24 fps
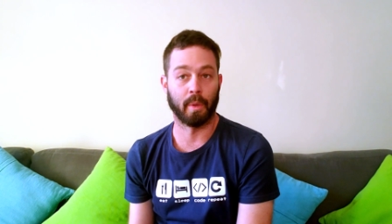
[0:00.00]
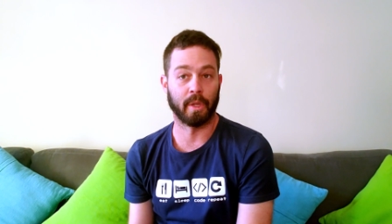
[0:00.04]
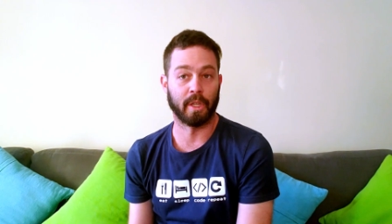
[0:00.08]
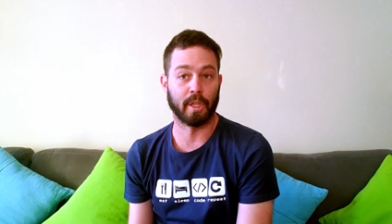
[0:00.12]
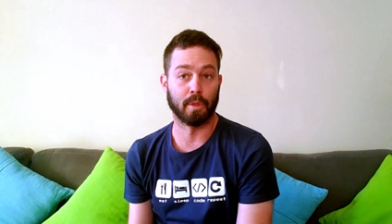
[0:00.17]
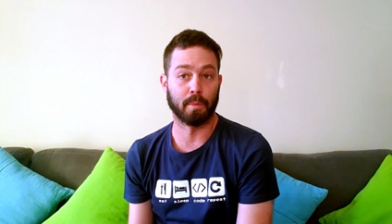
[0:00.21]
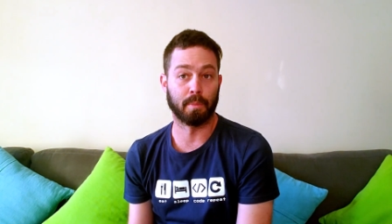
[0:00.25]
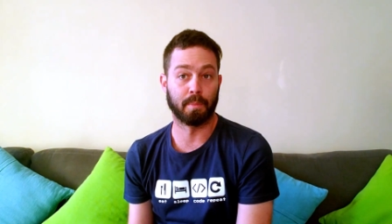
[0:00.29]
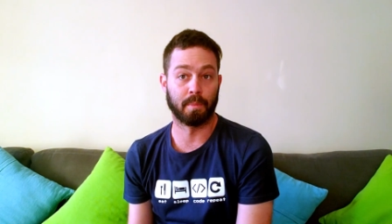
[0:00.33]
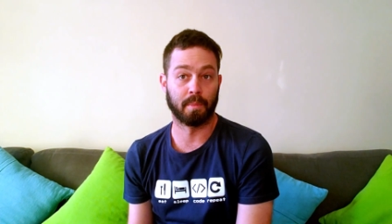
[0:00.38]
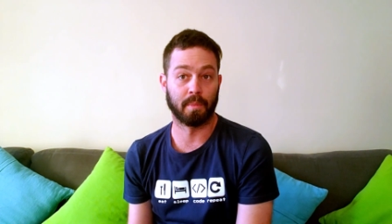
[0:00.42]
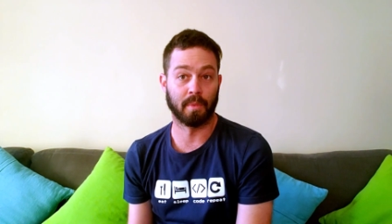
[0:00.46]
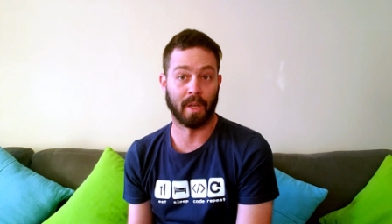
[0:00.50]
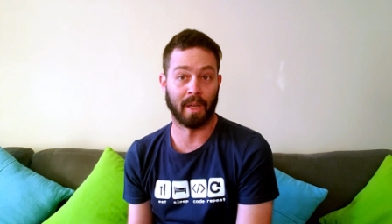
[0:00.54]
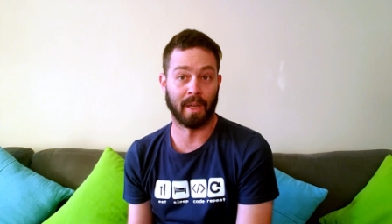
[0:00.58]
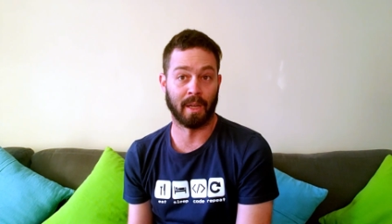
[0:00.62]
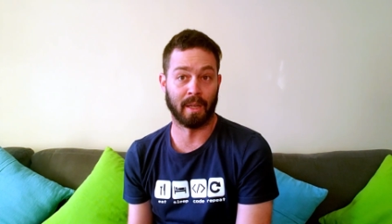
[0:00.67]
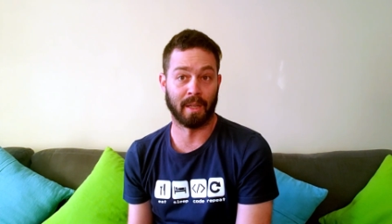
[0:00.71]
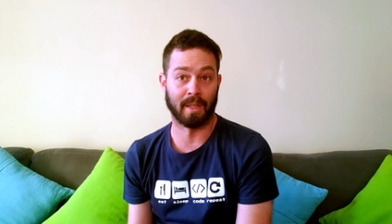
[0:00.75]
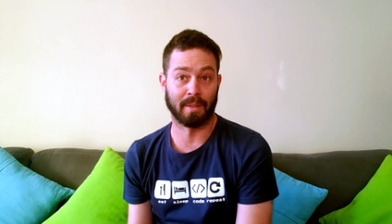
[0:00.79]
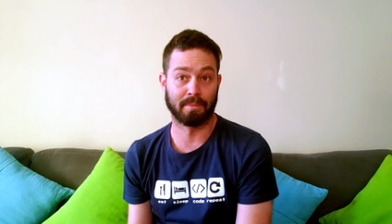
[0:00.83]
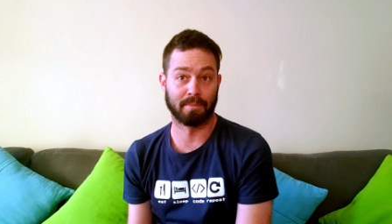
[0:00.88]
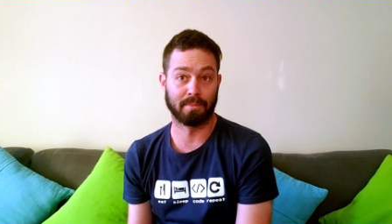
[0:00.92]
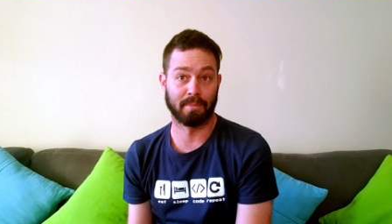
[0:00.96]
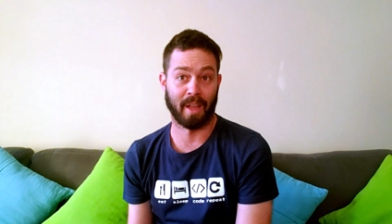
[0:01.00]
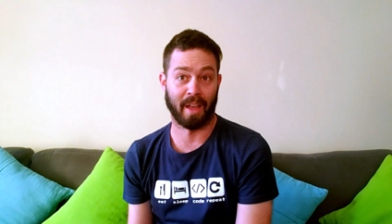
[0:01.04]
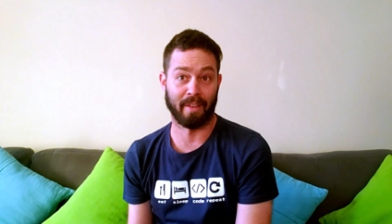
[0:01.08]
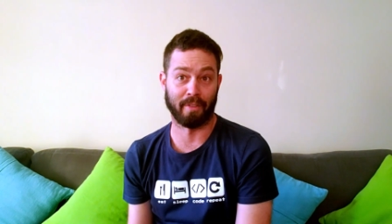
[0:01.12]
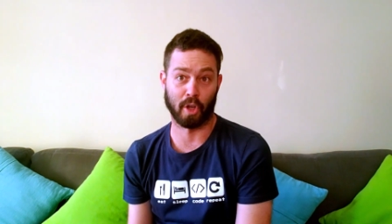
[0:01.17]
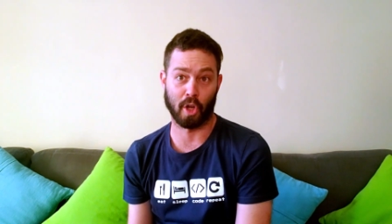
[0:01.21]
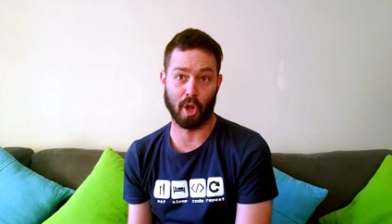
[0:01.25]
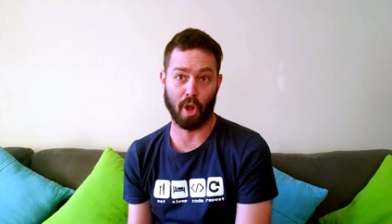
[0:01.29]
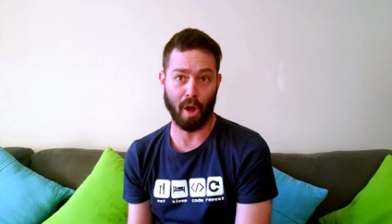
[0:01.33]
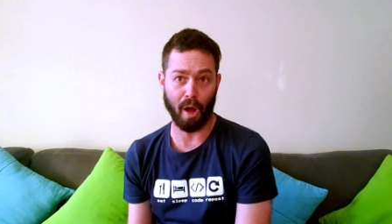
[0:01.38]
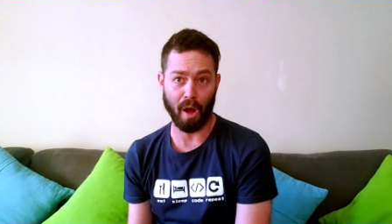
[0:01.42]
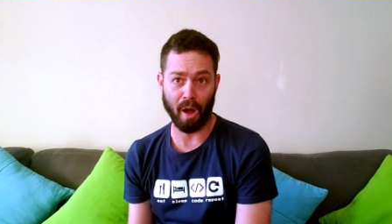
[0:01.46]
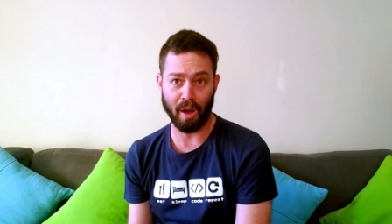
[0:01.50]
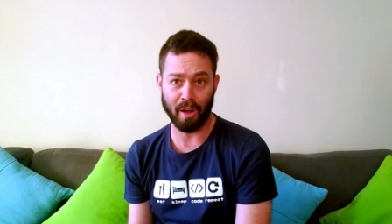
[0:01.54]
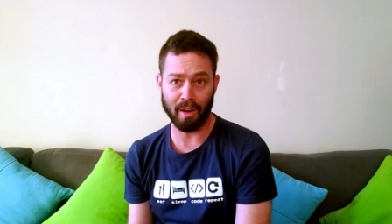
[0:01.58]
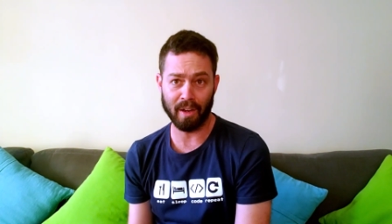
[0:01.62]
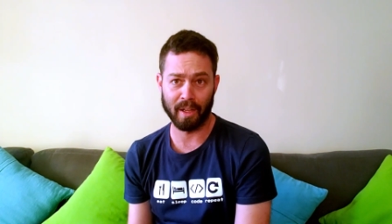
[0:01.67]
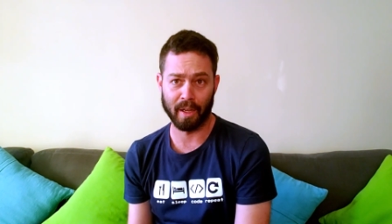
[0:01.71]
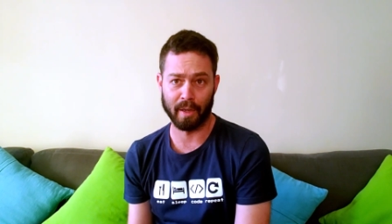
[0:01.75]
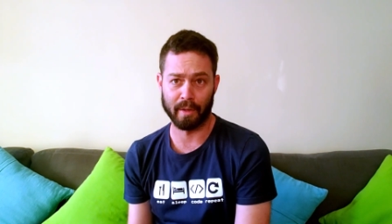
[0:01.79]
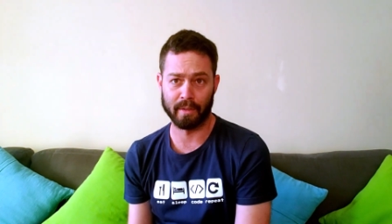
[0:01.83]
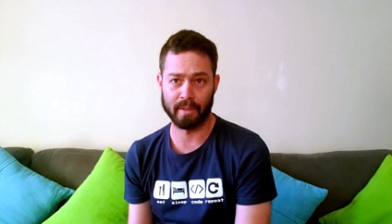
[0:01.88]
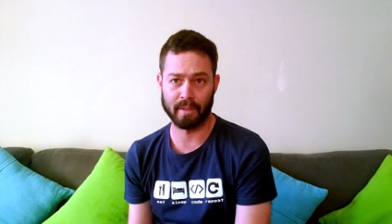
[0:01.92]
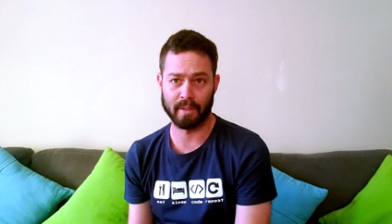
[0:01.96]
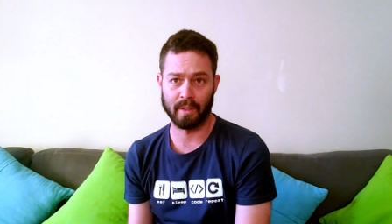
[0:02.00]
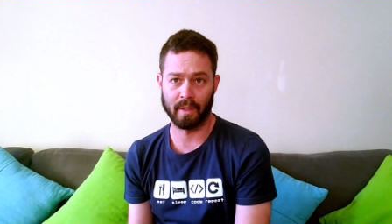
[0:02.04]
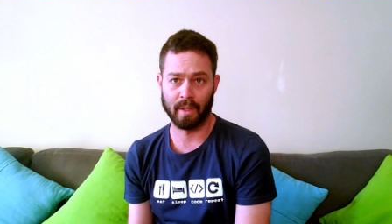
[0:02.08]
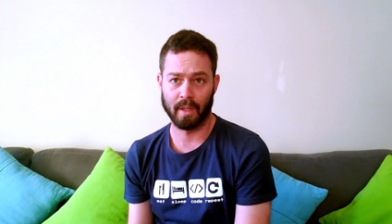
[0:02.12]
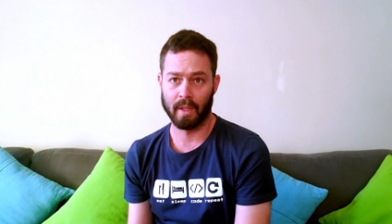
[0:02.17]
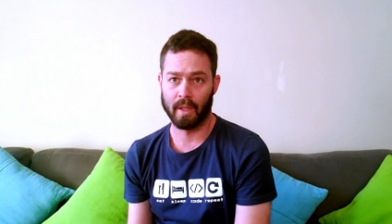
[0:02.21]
when you uh, have a car loan.